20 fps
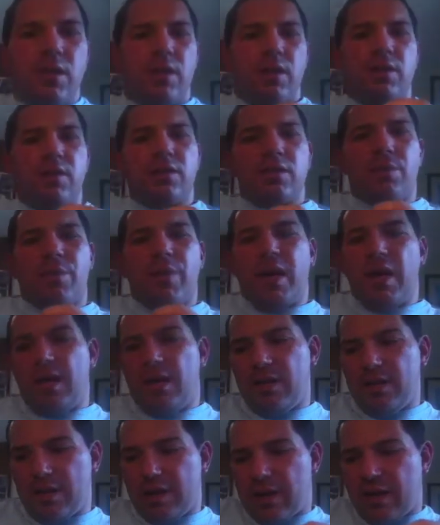there's a
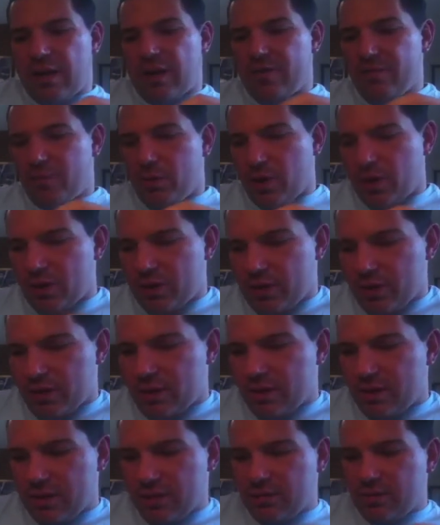painting that I have
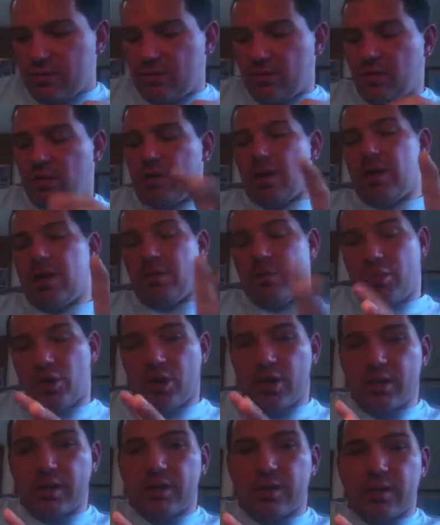purchased. Well, I am
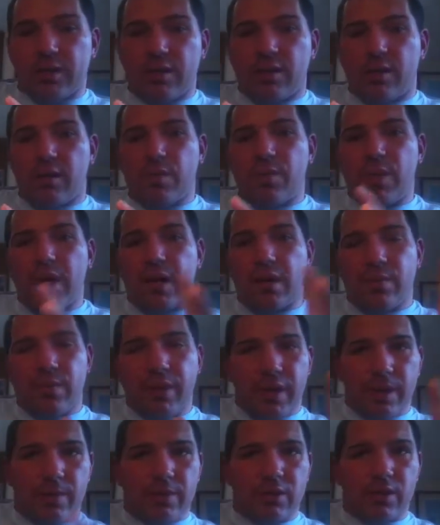purchasing. I am making
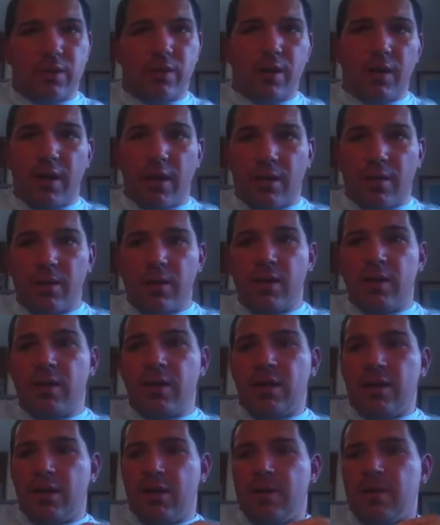payments on it right now.
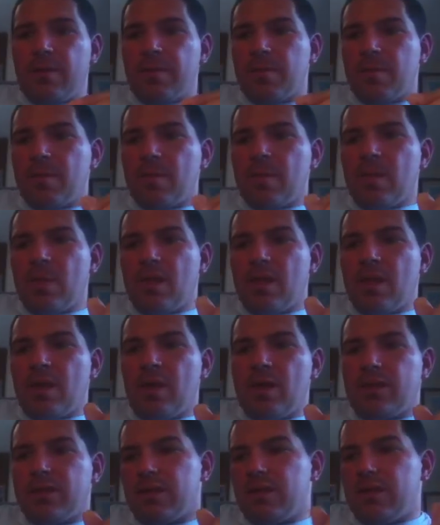
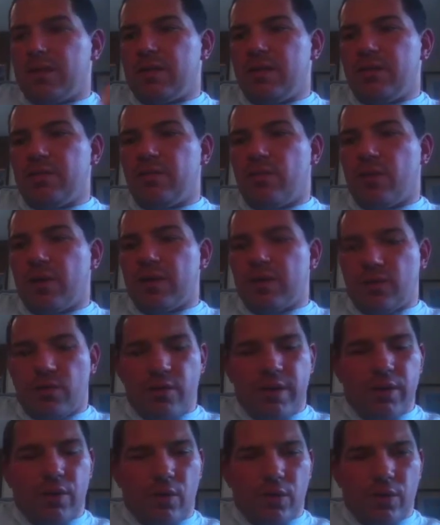It's a
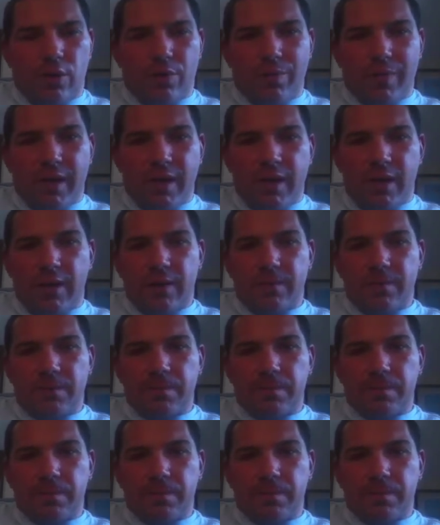1943 oil painting